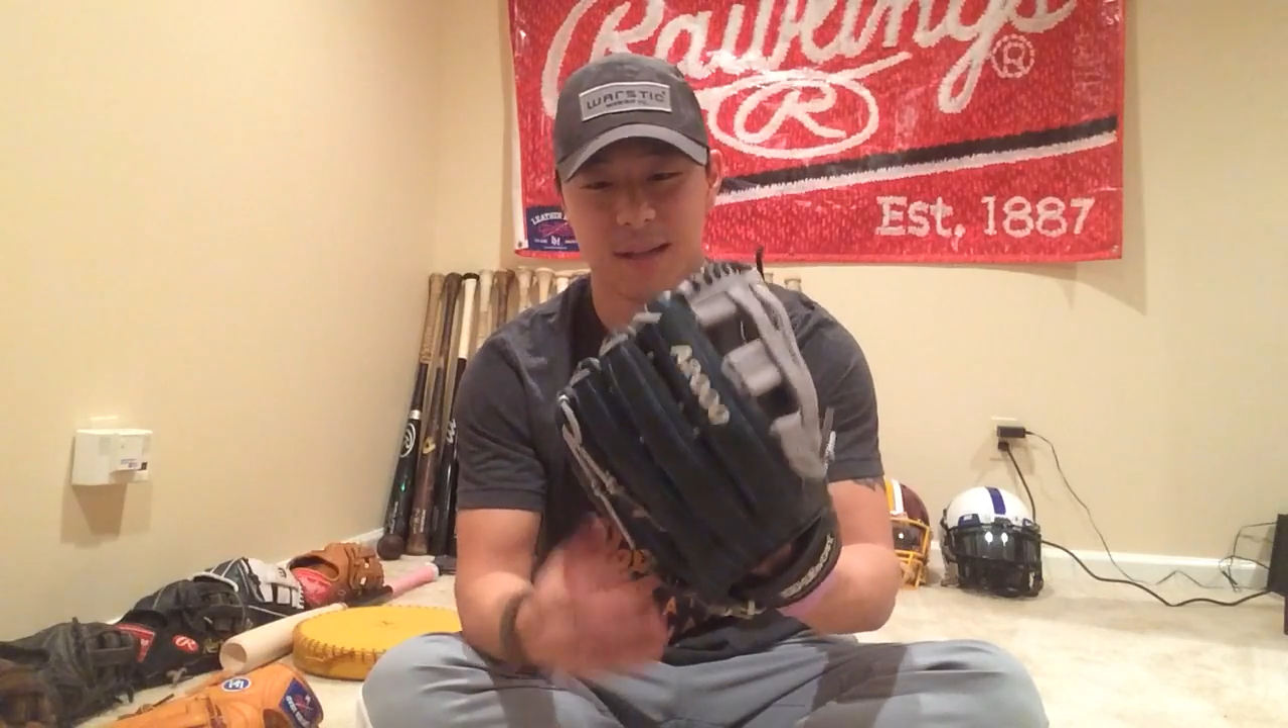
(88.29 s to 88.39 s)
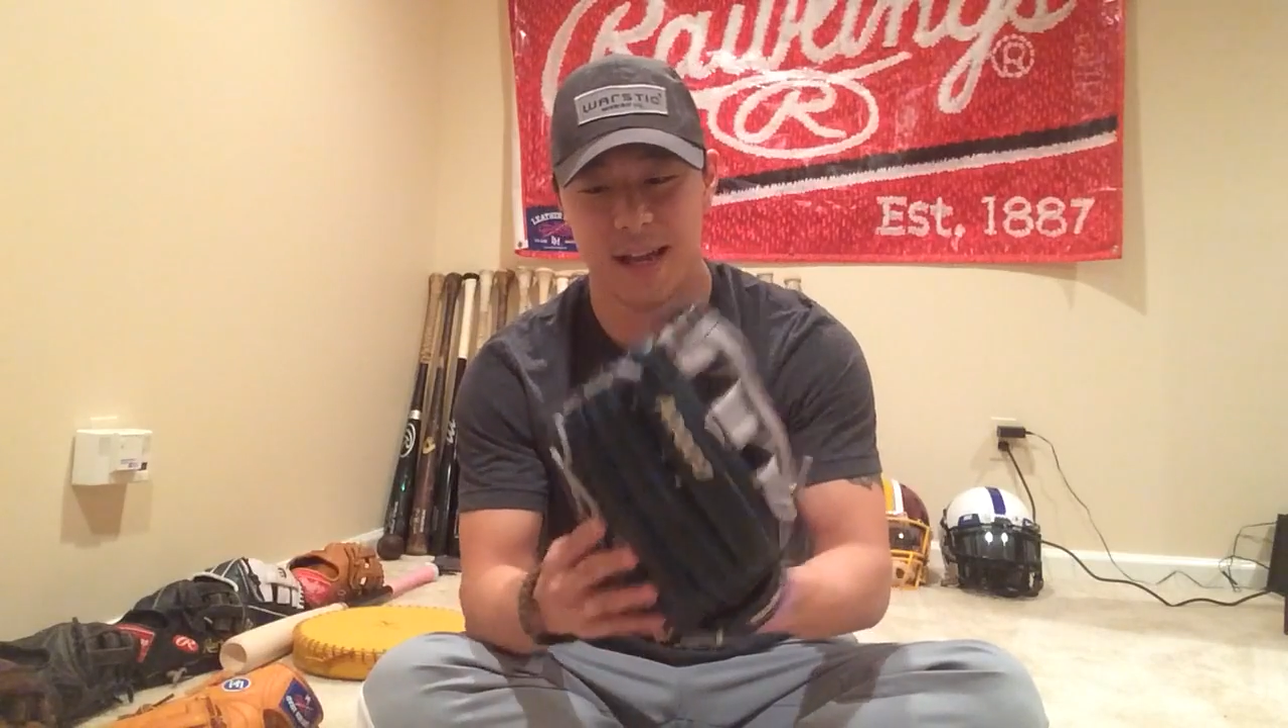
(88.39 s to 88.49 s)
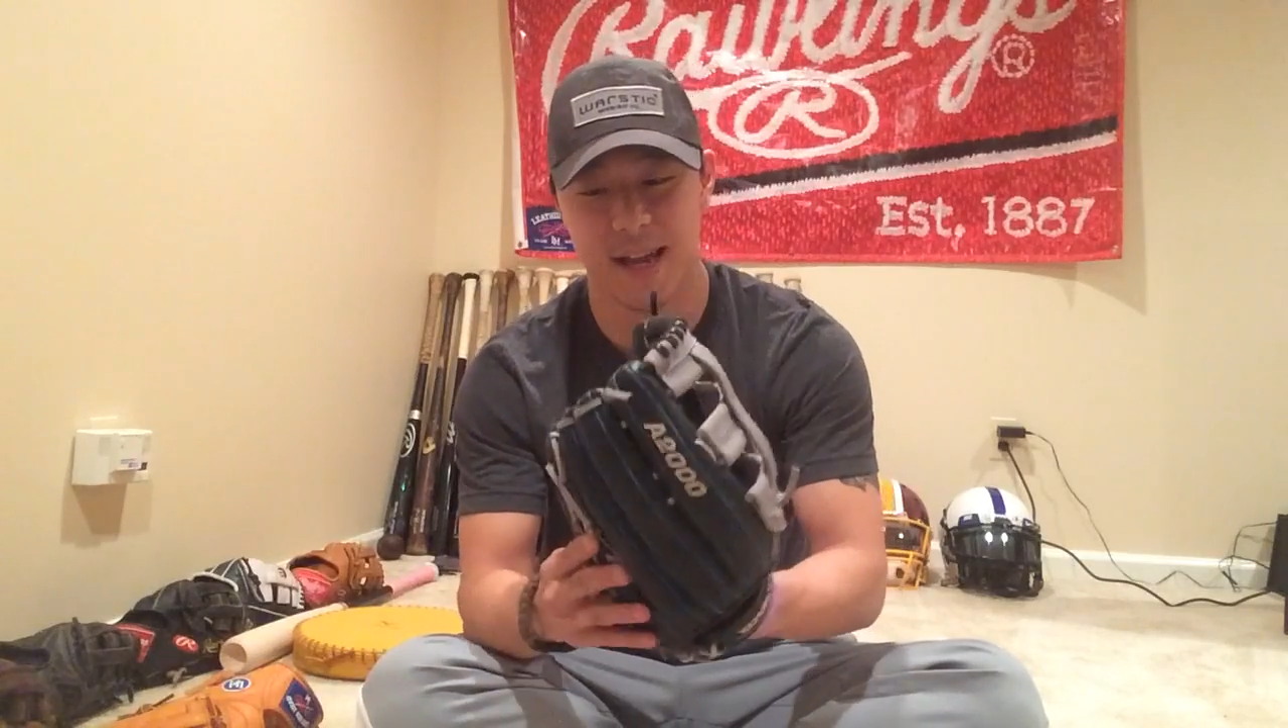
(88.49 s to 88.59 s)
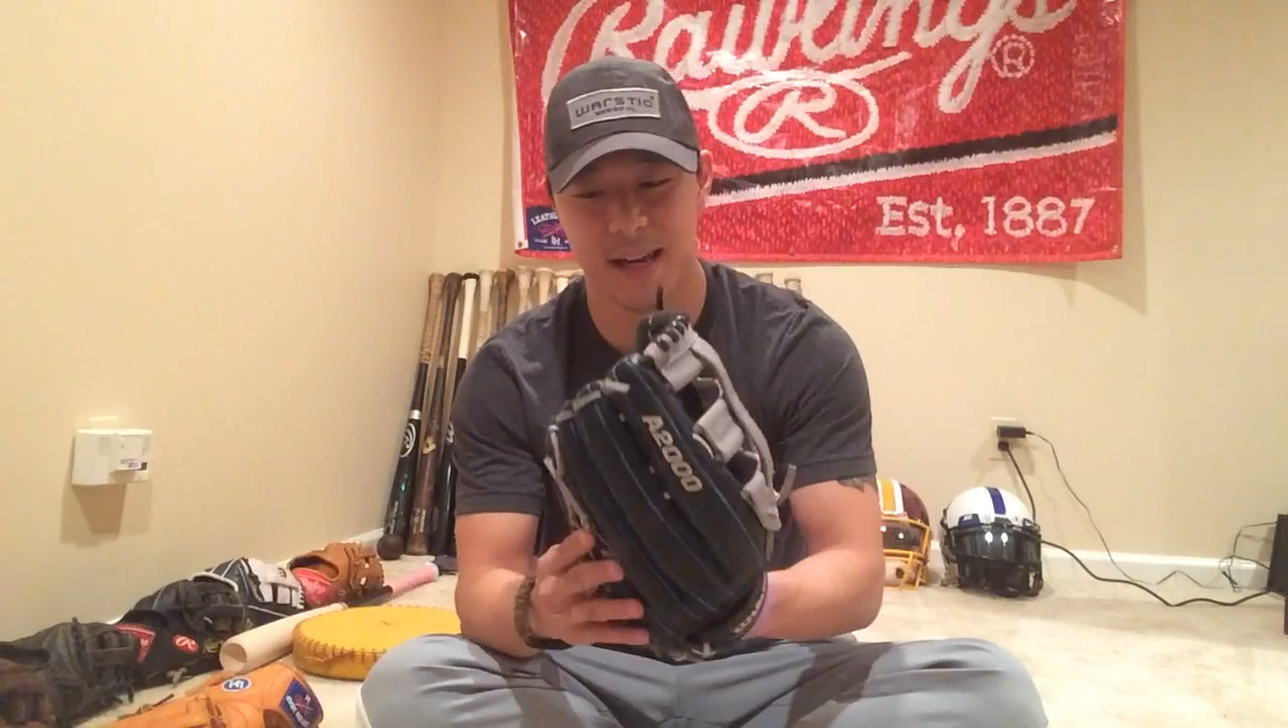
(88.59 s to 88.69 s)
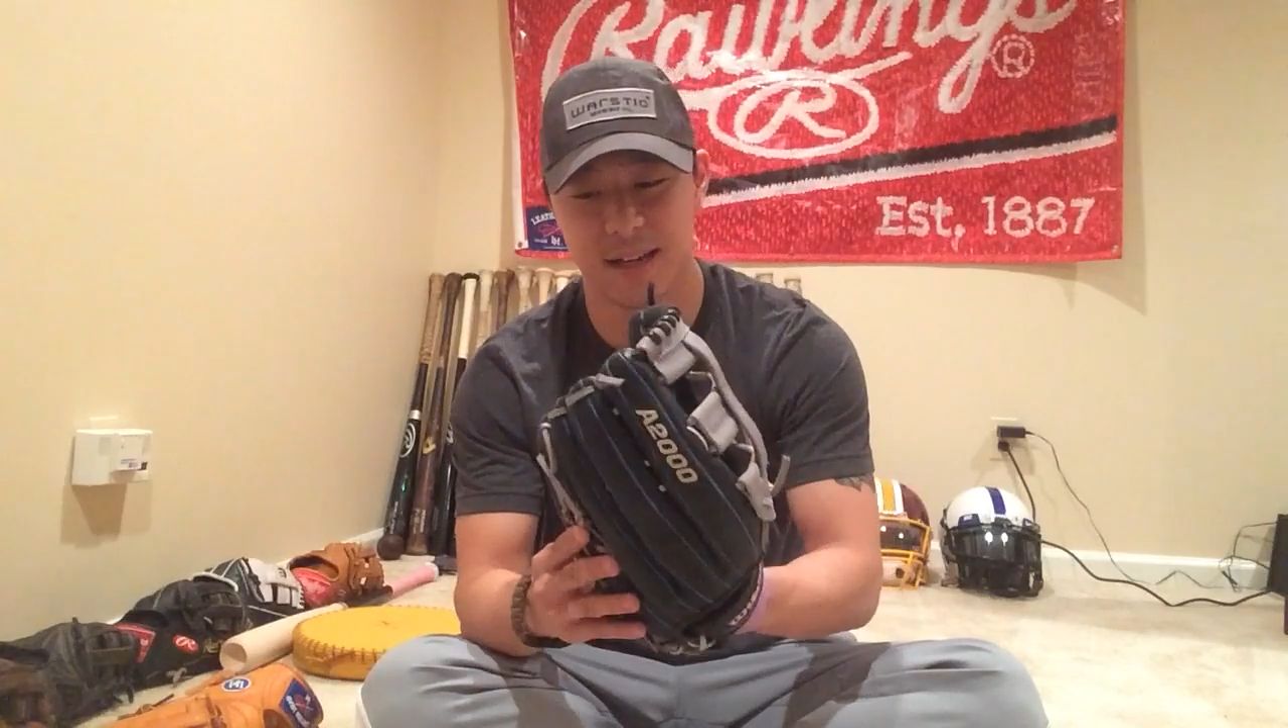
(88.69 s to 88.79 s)

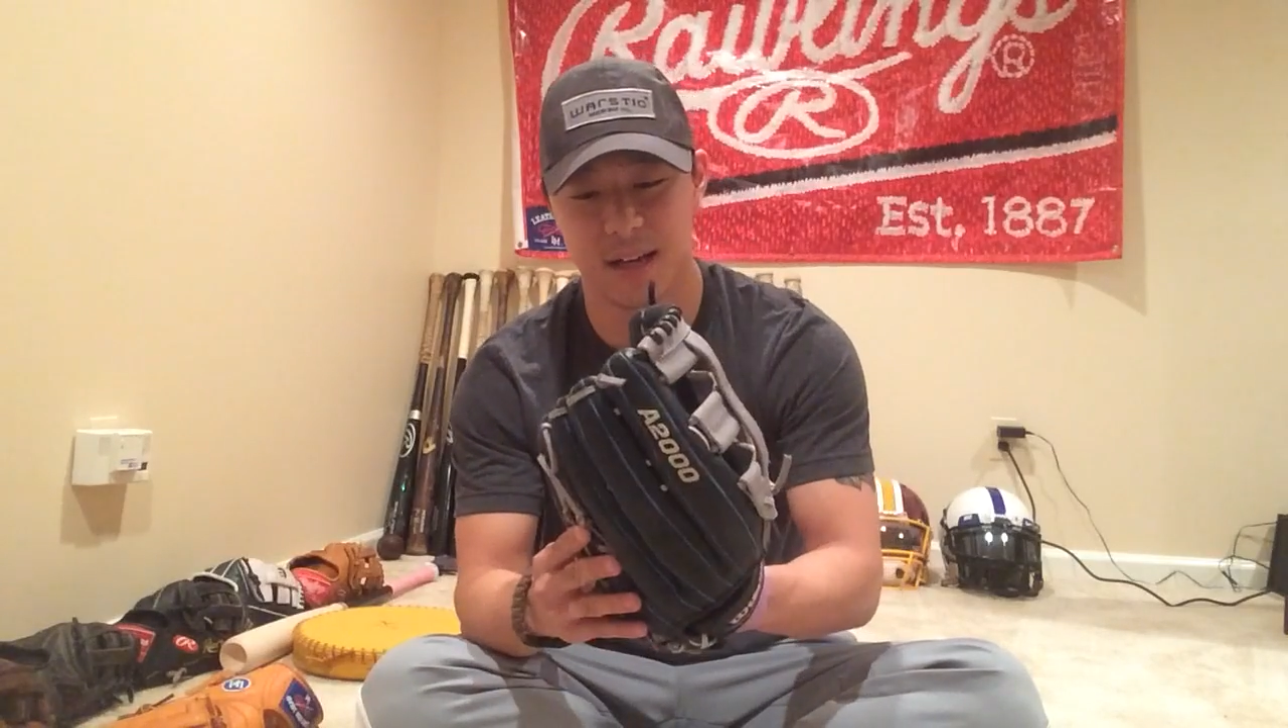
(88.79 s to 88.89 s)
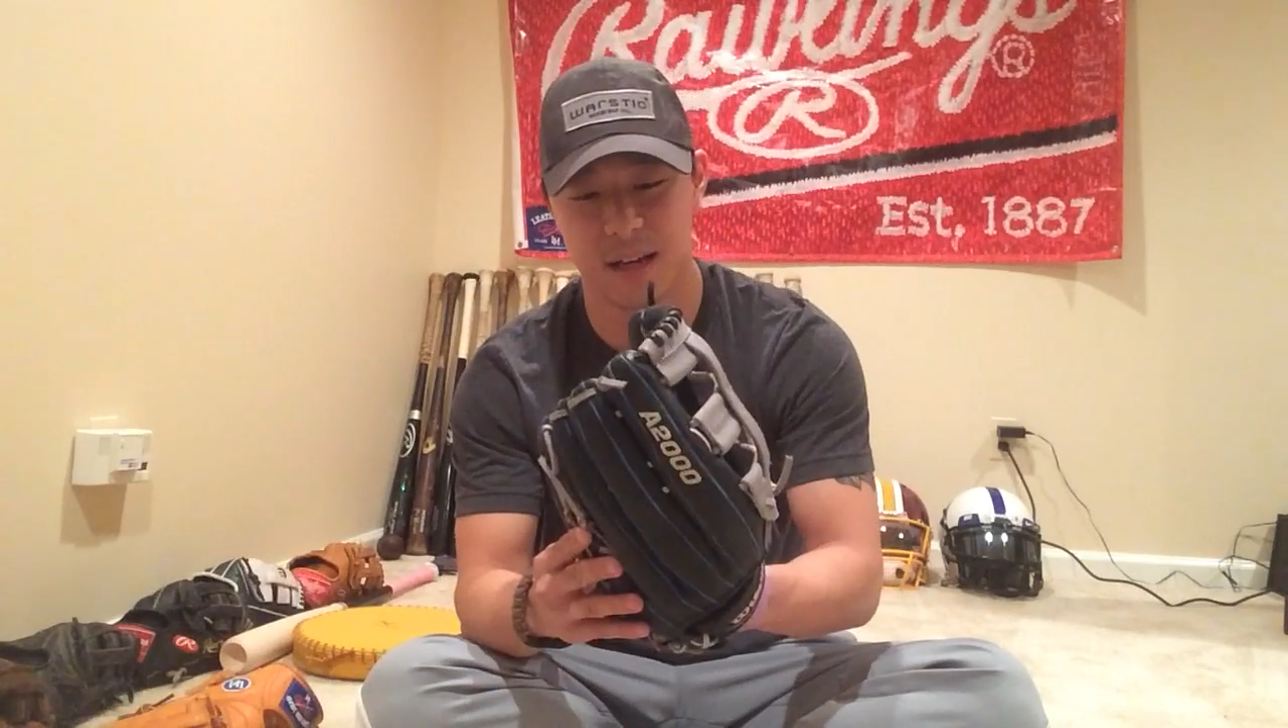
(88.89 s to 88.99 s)
and